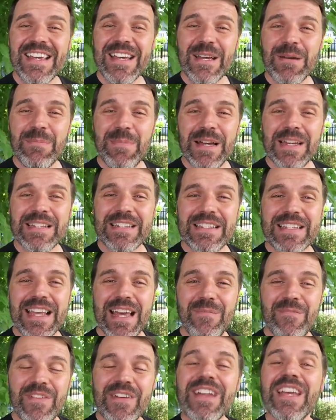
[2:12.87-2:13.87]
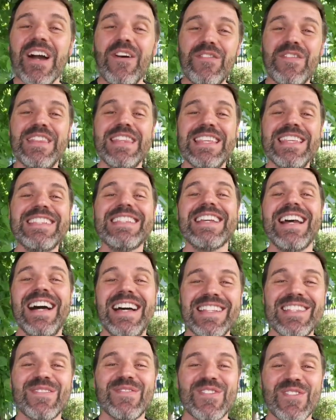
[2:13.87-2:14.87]
But very often these
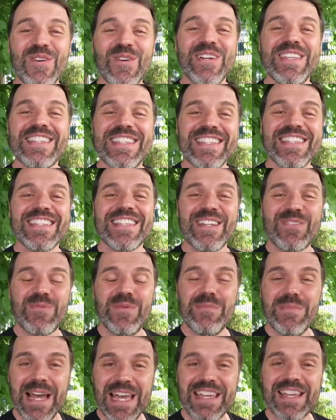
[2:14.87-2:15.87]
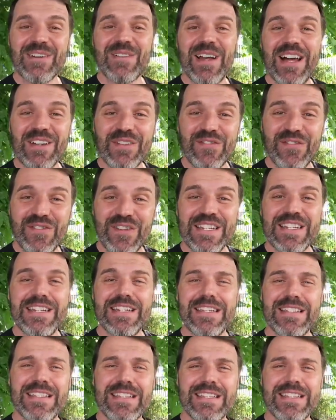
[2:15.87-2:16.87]
kinds of choices that we make around
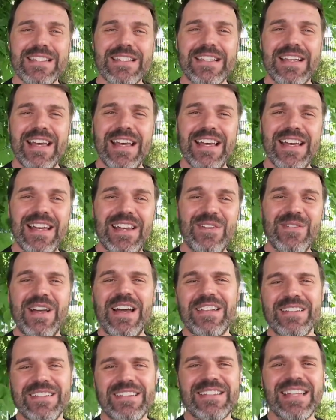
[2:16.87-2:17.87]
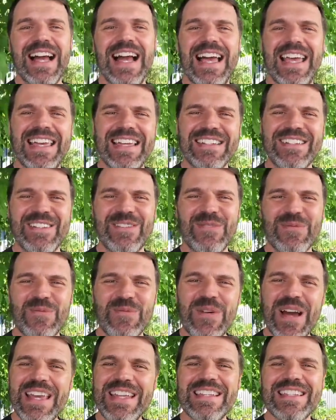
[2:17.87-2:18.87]
fitness, around diet
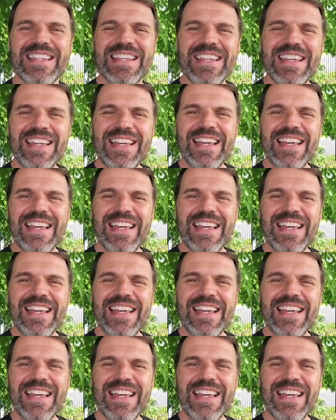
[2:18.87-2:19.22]
and weight,